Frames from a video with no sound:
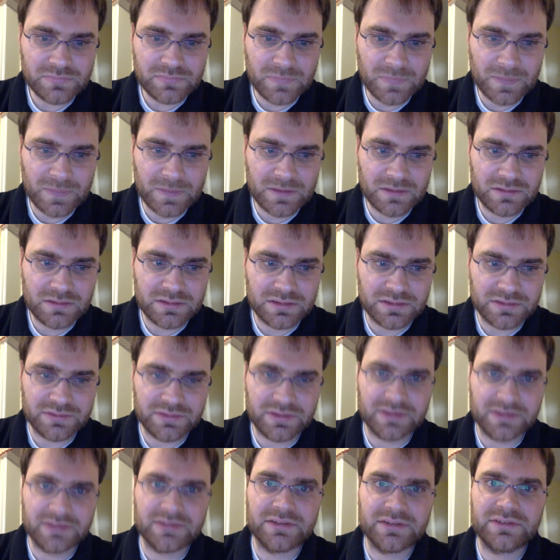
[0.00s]
It
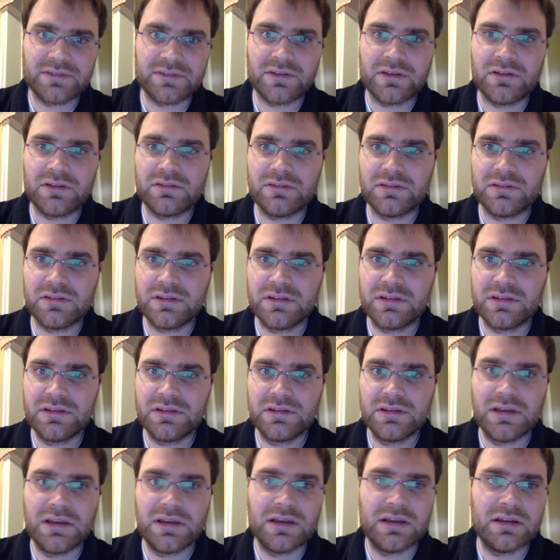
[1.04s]
says it's all
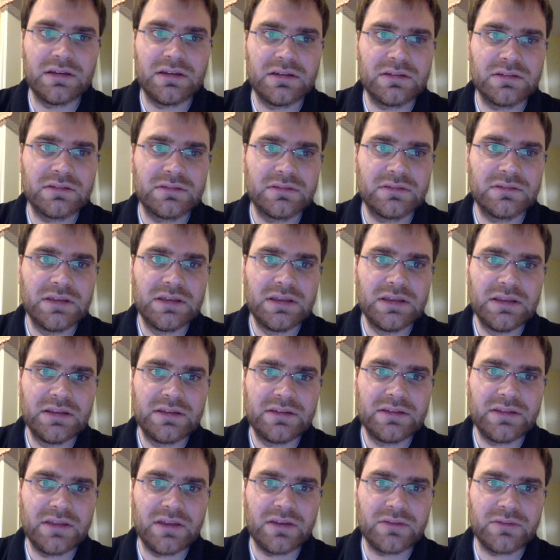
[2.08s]

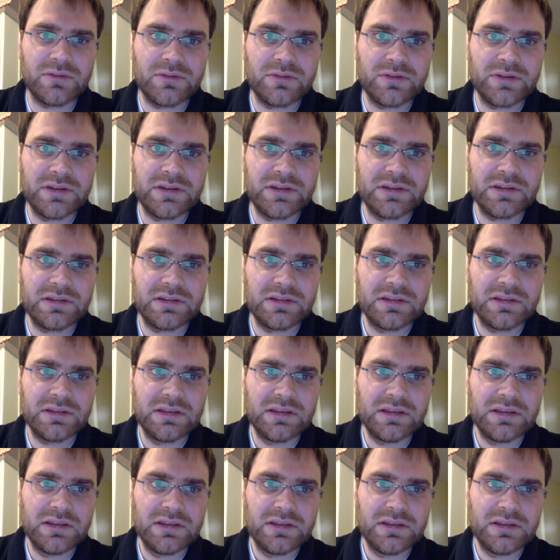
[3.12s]
downloaded,
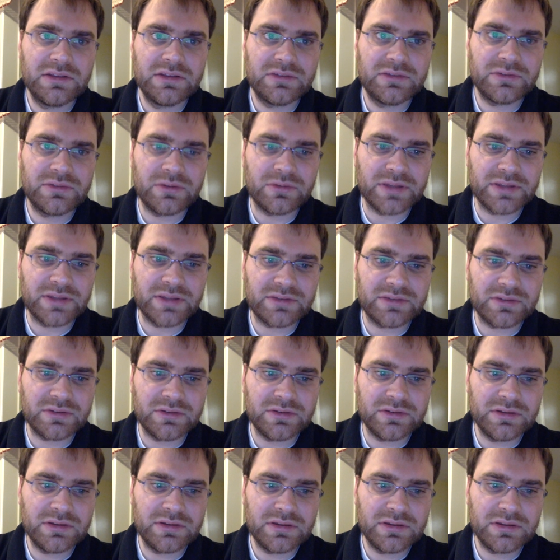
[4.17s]
so that's
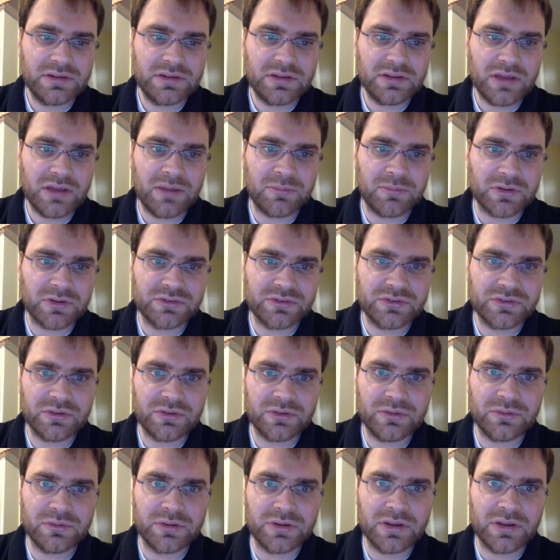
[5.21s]
good. I'm going to show
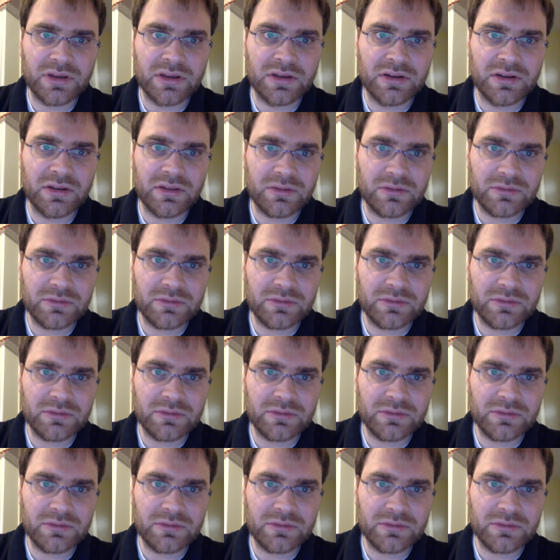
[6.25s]
you another